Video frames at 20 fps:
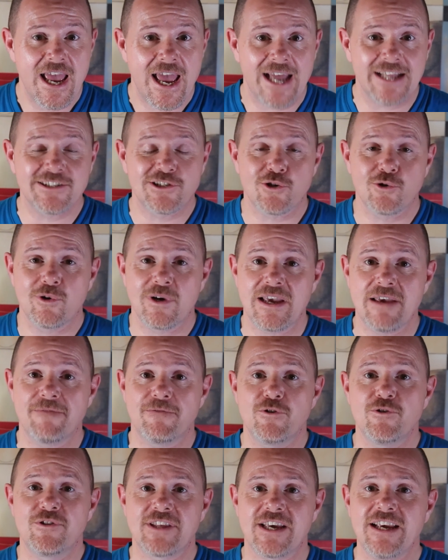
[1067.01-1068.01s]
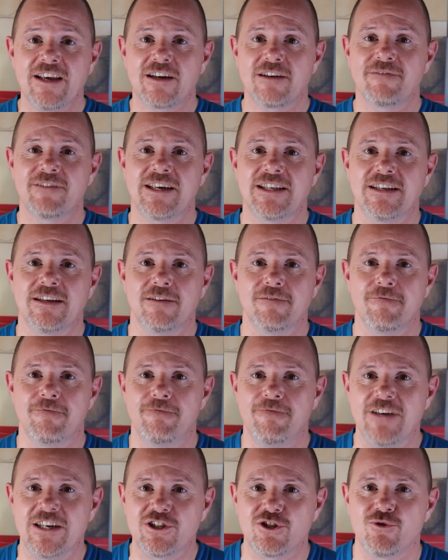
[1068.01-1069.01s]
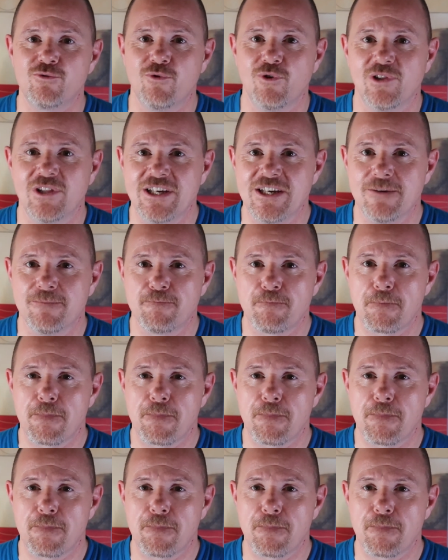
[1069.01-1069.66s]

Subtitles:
And so if you think of it visually,